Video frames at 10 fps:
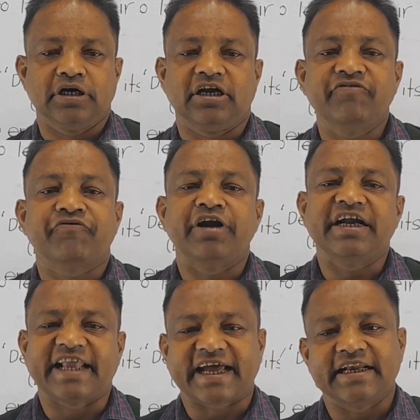
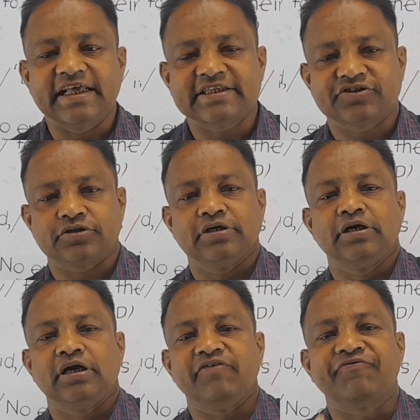different techniques,
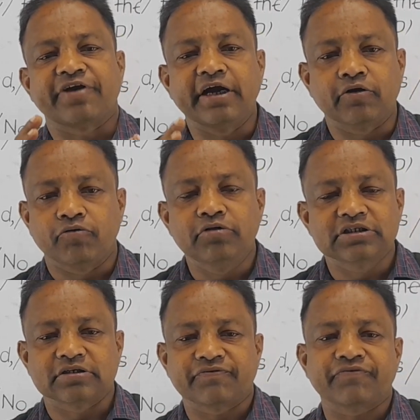different
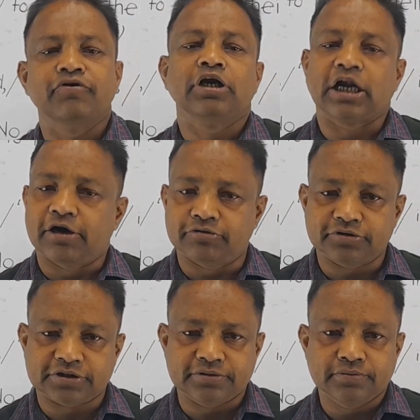rules of
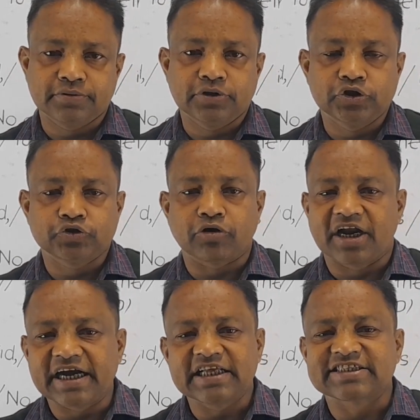nouns. So
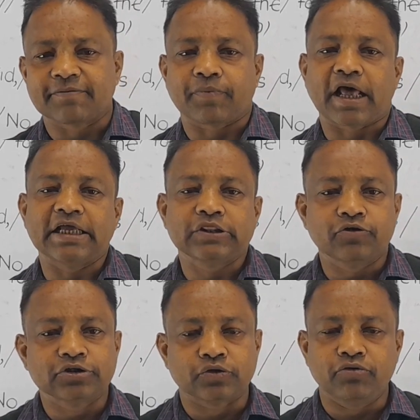let us apply
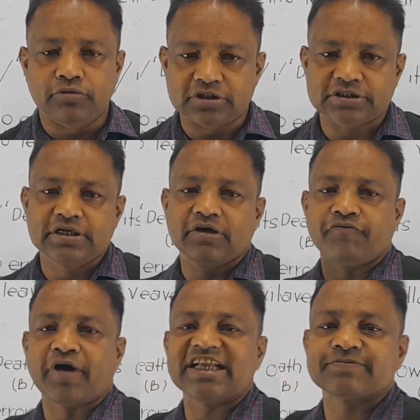those rules
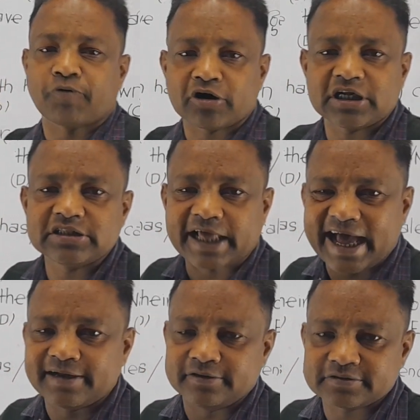while spotting the
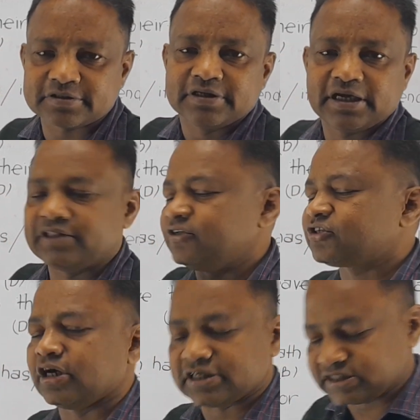errors in these
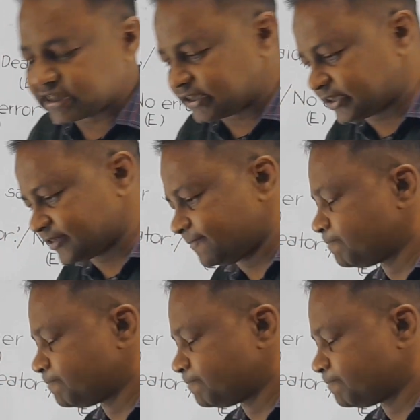sentences.